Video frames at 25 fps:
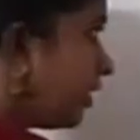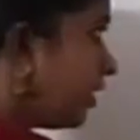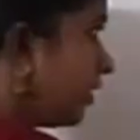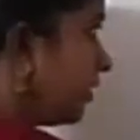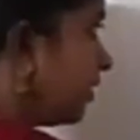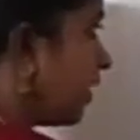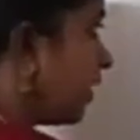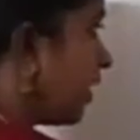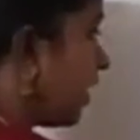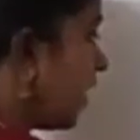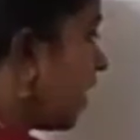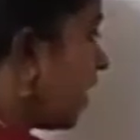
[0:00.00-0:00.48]

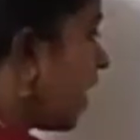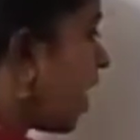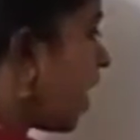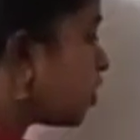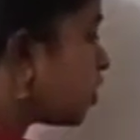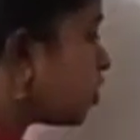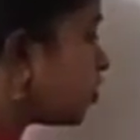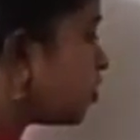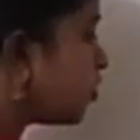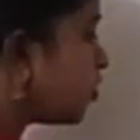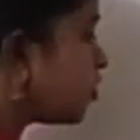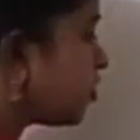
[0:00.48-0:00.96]
The
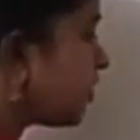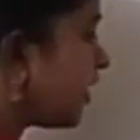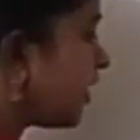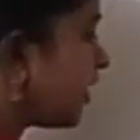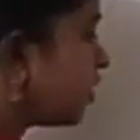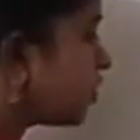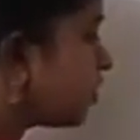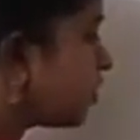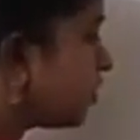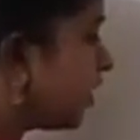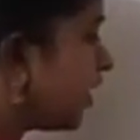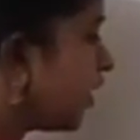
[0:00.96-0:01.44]
last
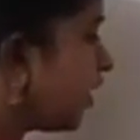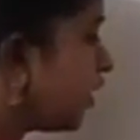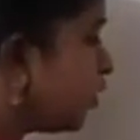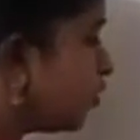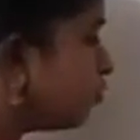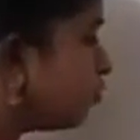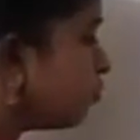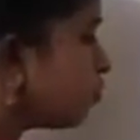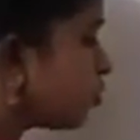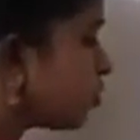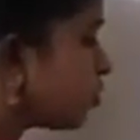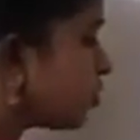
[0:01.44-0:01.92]
stage they
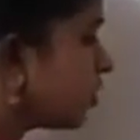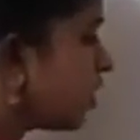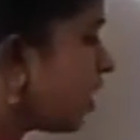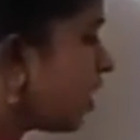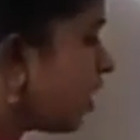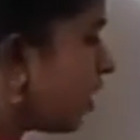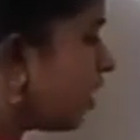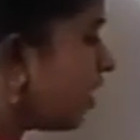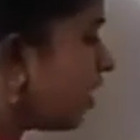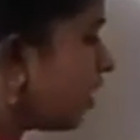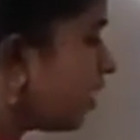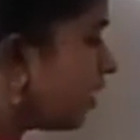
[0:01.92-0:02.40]
use
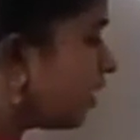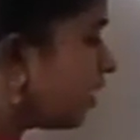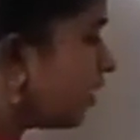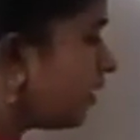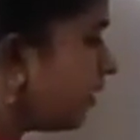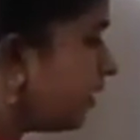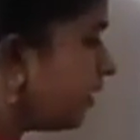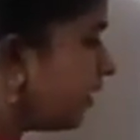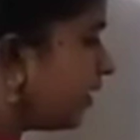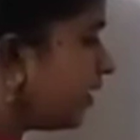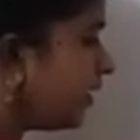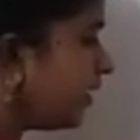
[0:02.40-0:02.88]
the
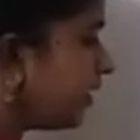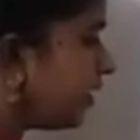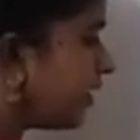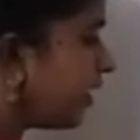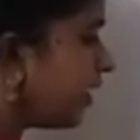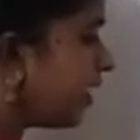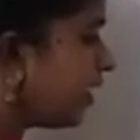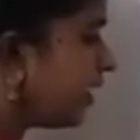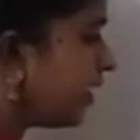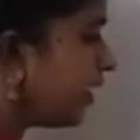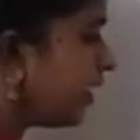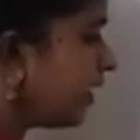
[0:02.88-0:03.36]

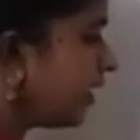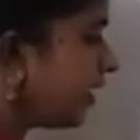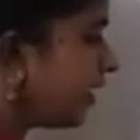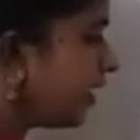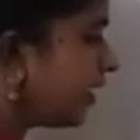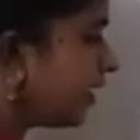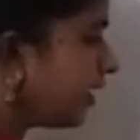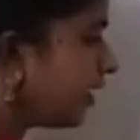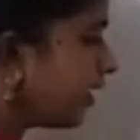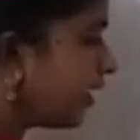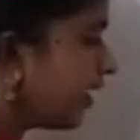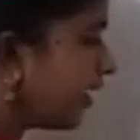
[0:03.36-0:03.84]

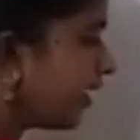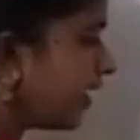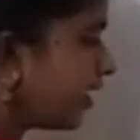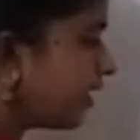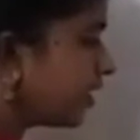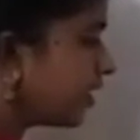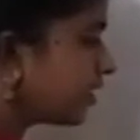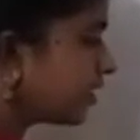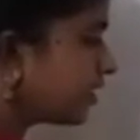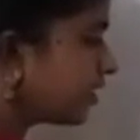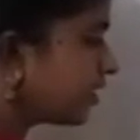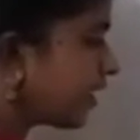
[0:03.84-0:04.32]
DNA
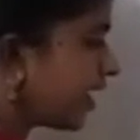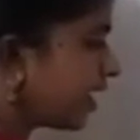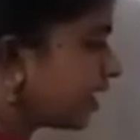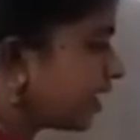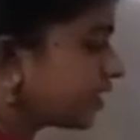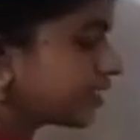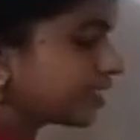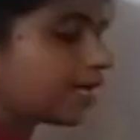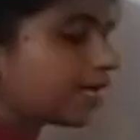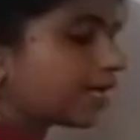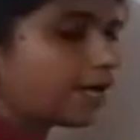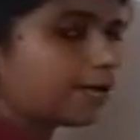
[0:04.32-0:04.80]
is
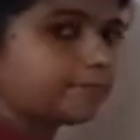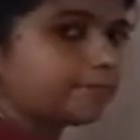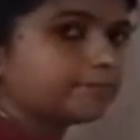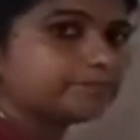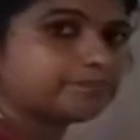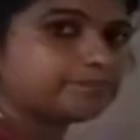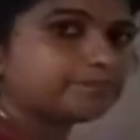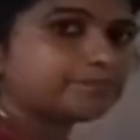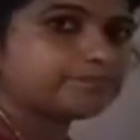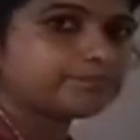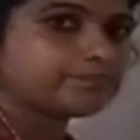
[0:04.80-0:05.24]
enzyme.